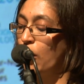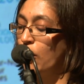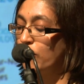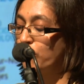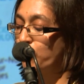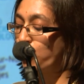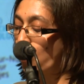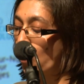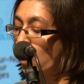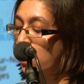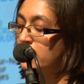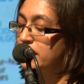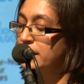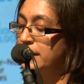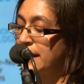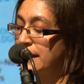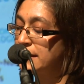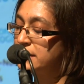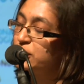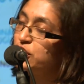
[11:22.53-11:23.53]
of what
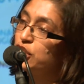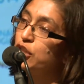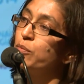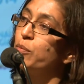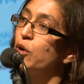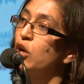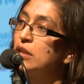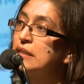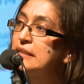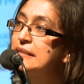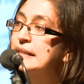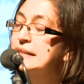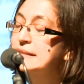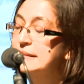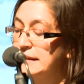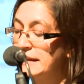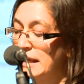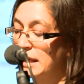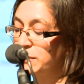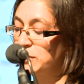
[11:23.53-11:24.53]
that geopolitics
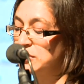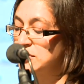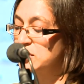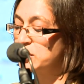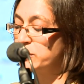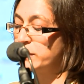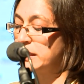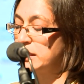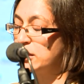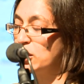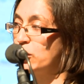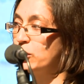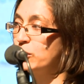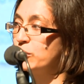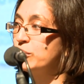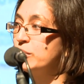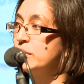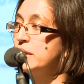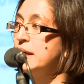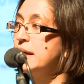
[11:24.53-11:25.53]
enables to be
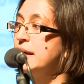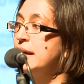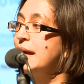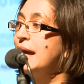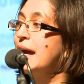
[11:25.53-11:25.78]
known